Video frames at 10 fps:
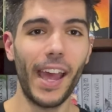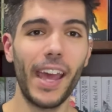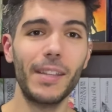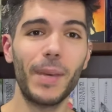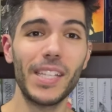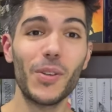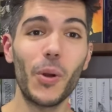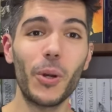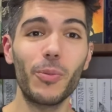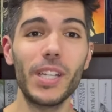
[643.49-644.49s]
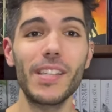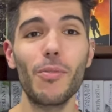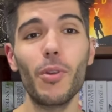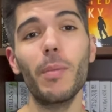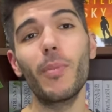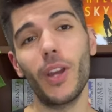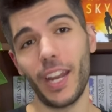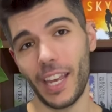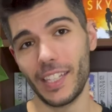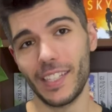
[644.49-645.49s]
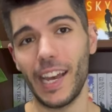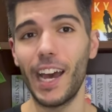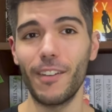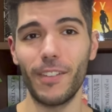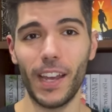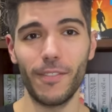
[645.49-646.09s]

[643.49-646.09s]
and my score was three point eight out of five.